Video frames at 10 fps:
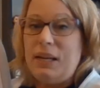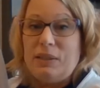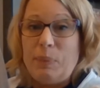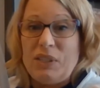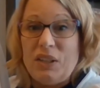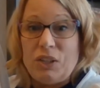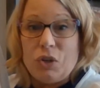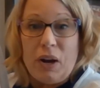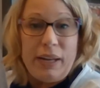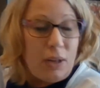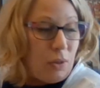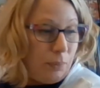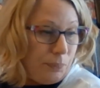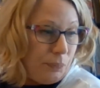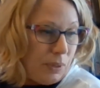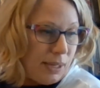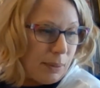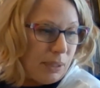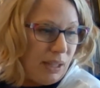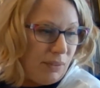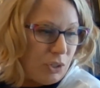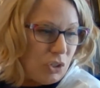It's basically a triangle. And I'm going to leave it